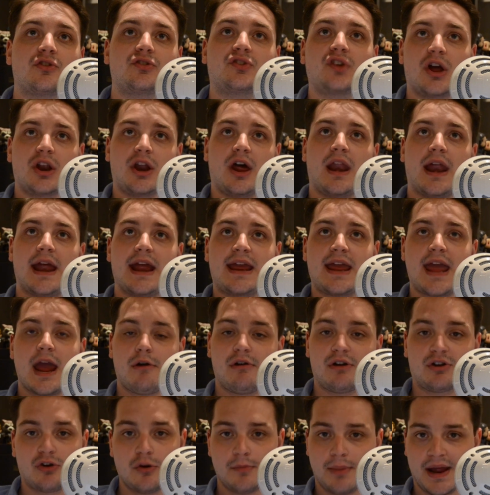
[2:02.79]
are done on a
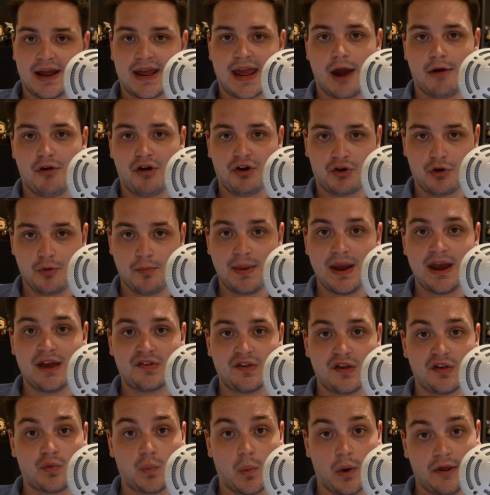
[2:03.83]
character by character
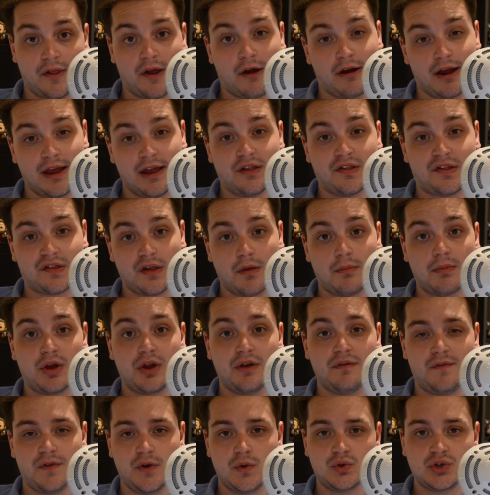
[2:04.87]
basis, where there is some
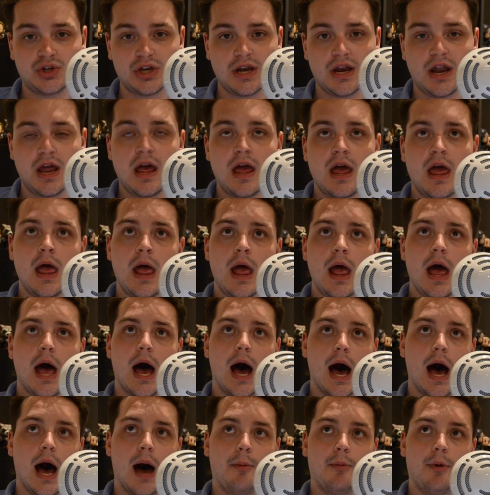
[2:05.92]
confusion
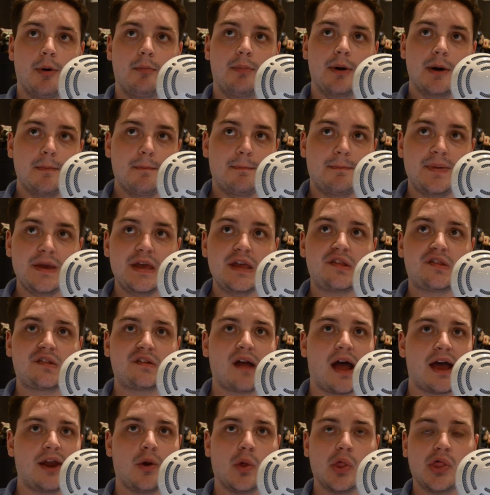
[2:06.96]
um, but
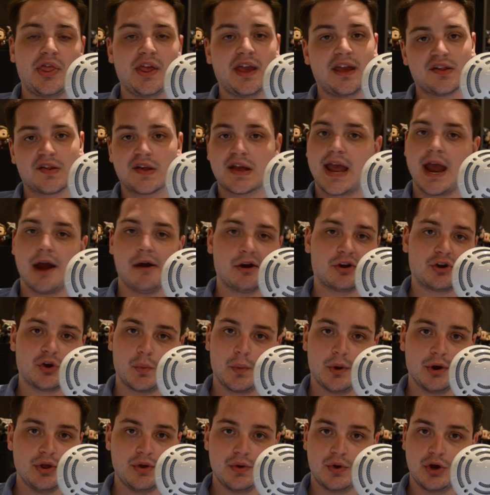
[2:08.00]
Beast, I don't think is a character
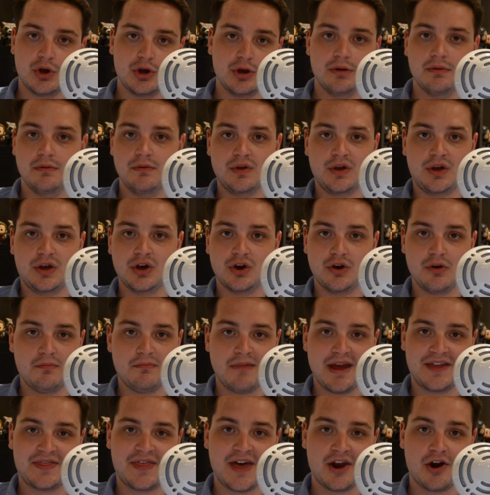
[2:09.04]
where you could could
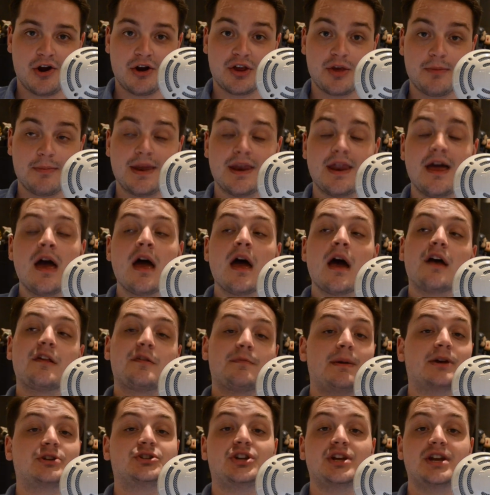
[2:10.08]
make that argument,
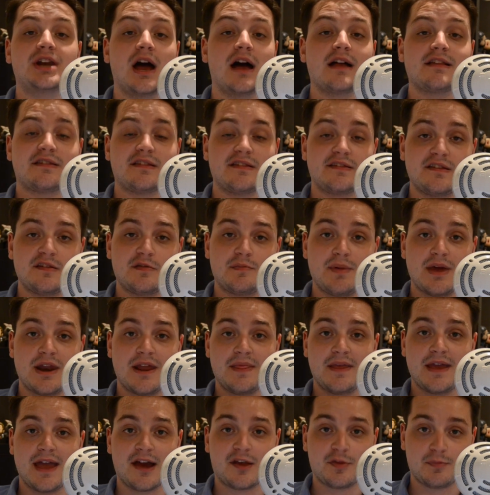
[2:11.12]
especially not since he's been
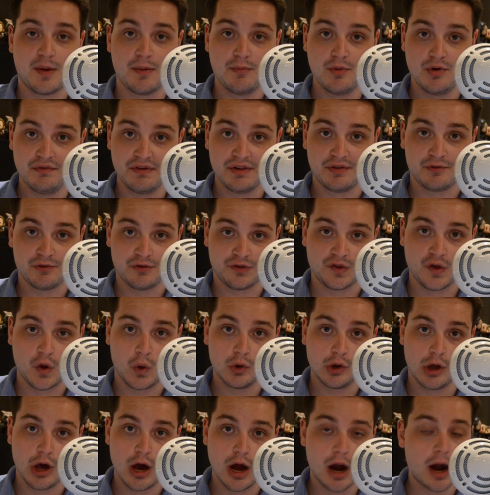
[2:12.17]
in the X Men movies for
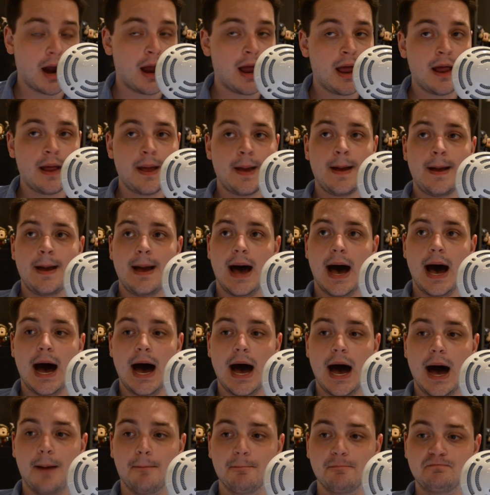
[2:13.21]
so long.
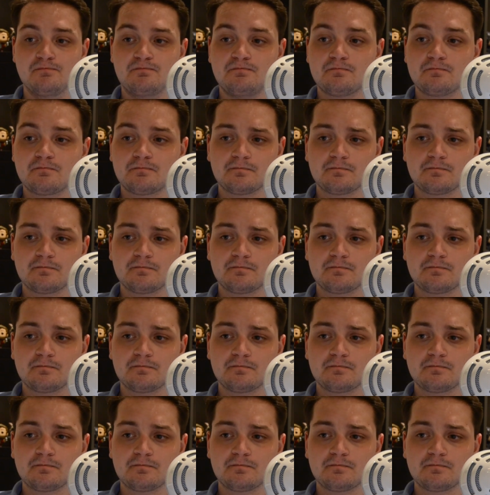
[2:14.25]
Um,